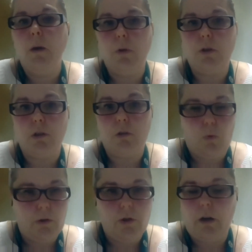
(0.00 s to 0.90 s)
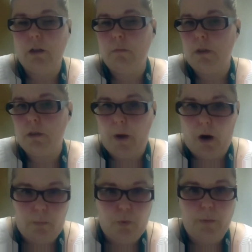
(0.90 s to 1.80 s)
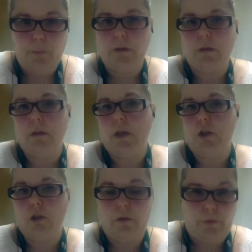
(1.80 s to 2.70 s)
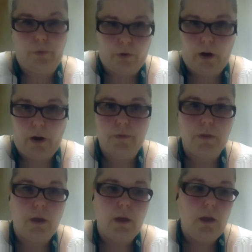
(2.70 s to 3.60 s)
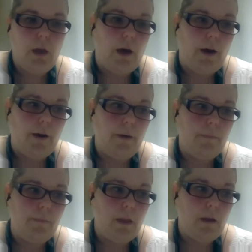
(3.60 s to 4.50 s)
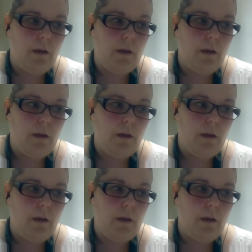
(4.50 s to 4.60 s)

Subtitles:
which is Word documents, PowerPoint presentations, photographs. And